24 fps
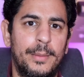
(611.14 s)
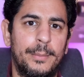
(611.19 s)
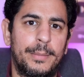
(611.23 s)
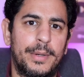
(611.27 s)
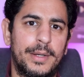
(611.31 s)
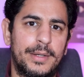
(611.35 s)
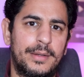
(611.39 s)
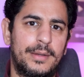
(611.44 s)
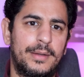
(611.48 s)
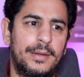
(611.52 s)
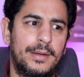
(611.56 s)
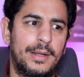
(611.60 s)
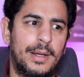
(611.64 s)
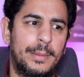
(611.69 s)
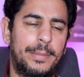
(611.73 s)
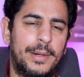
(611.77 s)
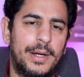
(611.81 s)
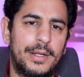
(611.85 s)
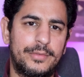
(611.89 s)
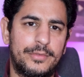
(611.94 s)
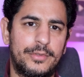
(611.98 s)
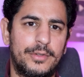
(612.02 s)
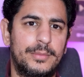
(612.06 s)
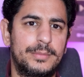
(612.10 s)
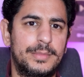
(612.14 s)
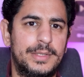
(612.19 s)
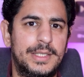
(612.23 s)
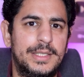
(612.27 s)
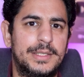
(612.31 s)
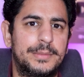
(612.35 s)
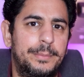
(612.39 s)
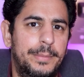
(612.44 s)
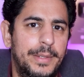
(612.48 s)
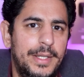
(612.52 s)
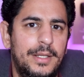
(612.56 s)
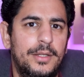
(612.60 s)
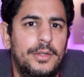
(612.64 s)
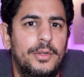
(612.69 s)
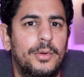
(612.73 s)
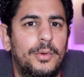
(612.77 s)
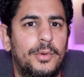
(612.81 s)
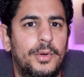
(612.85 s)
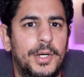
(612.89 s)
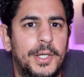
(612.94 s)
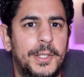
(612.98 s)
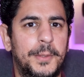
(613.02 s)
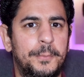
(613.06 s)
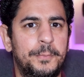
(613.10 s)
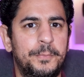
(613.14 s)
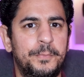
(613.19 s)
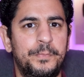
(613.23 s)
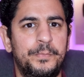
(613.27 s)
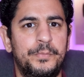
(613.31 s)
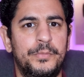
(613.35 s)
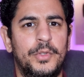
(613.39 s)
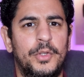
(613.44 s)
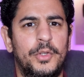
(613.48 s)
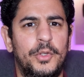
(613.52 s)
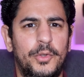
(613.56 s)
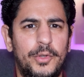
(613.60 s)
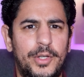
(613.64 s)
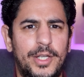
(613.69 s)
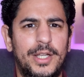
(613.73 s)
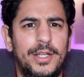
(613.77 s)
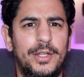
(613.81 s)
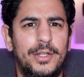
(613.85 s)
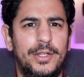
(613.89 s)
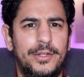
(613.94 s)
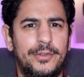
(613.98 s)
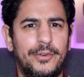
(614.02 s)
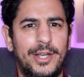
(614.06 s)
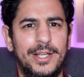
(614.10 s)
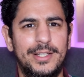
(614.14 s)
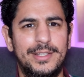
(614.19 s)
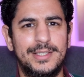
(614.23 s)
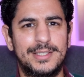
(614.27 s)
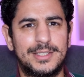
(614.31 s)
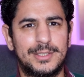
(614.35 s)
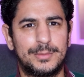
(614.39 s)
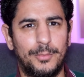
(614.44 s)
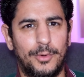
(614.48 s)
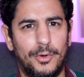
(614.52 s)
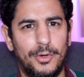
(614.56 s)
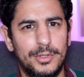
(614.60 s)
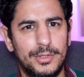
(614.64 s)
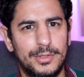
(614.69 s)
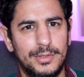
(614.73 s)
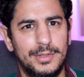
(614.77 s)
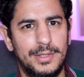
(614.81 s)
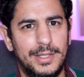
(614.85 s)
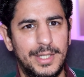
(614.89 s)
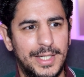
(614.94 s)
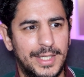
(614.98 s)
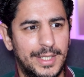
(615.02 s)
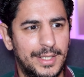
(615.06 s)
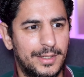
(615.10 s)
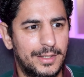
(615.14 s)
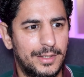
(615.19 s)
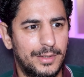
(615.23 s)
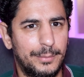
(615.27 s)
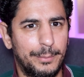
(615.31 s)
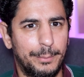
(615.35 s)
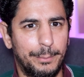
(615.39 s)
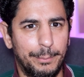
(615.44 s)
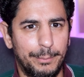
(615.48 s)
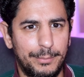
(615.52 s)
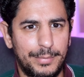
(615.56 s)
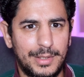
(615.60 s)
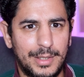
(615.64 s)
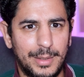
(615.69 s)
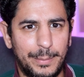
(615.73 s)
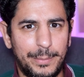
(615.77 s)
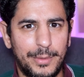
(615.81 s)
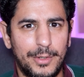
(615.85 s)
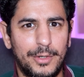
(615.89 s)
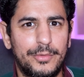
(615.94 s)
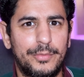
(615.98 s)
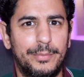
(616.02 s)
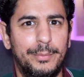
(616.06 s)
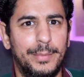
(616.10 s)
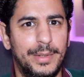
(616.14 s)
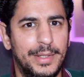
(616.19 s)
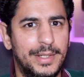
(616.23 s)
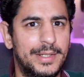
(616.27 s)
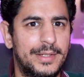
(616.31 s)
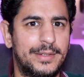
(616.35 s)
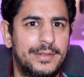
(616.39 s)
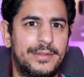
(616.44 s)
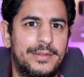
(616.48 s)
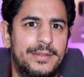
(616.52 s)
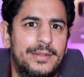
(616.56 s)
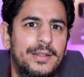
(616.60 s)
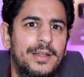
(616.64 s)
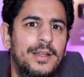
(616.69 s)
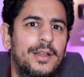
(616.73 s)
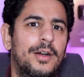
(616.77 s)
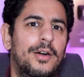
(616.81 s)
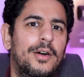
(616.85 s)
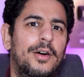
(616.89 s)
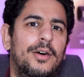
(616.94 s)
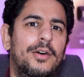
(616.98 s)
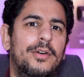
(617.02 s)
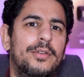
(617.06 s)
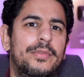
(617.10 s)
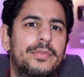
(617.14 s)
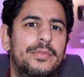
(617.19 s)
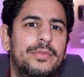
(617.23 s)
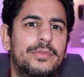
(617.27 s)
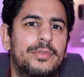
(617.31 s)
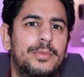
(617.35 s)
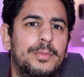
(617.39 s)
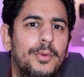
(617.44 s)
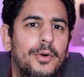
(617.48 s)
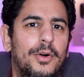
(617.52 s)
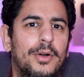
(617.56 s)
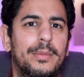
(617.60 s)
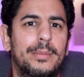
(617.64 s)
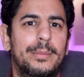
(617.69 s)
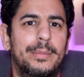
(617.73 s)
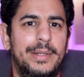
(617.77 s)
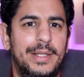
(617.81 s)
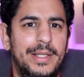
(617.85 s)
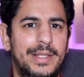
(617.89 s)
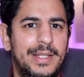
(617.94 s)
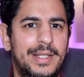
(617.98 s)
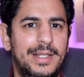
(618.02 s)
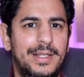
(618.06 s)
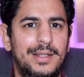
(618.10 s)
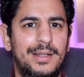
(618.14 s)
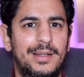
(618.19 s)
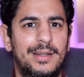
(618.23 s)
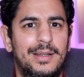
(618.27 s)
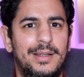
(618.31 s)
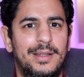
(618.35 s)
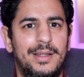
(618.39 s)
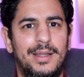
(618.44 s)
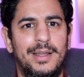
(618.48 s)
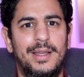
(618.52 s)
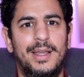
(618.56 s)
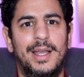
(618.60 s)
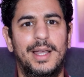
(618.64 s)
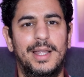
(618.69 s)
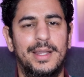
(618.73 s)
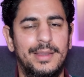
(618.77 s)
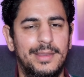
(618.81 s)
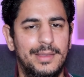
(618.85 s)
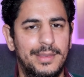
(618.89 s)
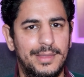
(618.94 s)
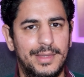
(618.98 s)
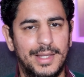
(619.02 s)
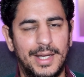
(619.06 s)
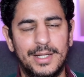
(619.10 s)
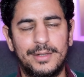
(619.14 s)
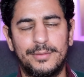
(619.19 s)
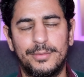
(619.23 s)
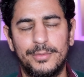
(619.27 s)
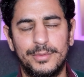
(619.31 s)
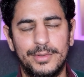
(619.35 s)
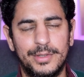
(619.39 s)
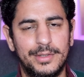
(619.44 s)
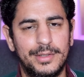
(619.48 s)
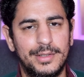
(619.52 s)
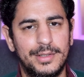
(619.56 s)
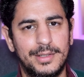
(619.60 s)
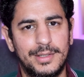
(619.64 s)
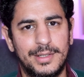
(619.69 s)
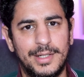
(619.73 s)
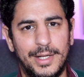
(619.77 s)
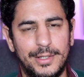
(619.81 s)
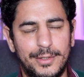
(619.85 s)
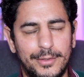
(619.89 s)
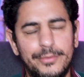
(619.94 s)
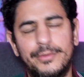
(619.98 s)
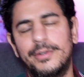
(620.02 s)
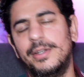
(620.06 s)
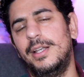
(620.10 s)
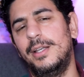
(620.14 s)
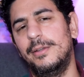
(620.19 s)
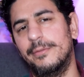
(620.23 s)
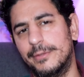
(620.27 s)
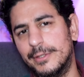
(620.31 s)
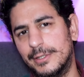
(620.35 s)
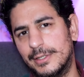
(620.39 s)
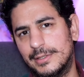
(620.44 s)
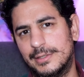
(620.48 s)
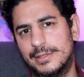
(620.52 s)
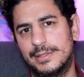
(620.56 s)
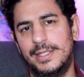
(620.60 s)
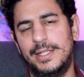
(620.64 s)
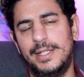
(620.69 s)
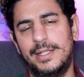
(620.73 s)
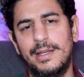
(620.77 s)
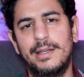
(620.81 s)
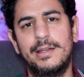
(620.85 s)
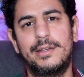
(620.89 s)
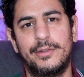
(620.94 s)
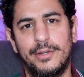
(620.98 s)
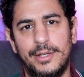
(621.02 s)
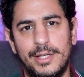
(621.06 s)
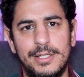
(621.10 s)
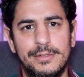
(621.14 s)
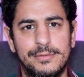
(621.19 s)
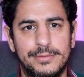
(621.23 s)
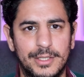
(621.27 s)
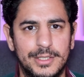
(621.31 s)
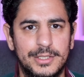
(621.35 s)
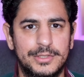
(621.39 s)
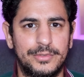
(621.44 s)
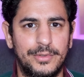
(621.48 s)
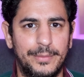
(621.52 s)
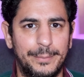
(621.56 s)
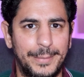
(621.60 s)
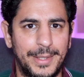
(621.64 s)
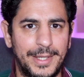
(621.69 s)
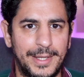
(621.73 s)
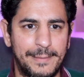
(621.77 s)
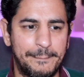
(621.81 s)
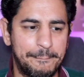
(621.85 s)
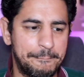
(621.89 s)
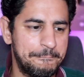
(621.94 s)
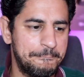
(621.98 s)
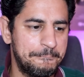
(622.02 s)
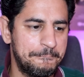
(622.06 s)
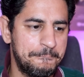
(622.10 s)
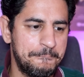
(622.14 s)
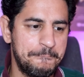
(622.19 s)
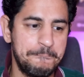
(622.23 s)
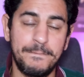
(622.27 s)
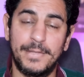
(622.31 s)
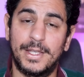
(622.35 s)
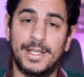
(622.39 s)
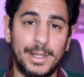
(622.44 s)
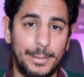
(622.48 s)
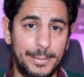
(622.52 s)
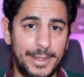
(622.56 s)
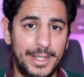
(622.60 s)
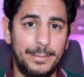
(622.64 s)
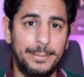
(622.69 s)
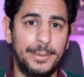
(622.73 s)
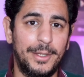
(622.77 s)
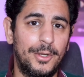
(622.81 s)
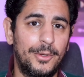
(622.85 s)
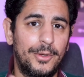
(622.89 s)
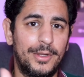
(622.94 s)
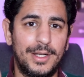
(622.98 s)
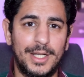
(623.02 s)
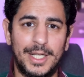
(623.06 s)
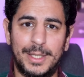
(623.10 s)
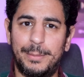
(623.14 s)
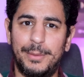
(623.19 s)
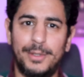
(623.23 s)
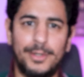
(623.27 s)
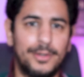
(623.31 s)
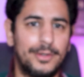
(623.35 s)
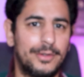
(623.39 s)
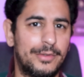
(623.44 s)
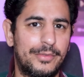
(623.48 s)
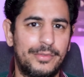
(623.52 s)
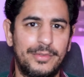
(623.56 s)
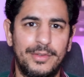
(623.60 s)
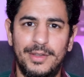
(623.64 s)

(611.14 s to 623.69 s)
But apart from these big yoga, you can try these small, like couple of minutes of small breathing, and that kind of really works. It really works for me. Comment below and let me know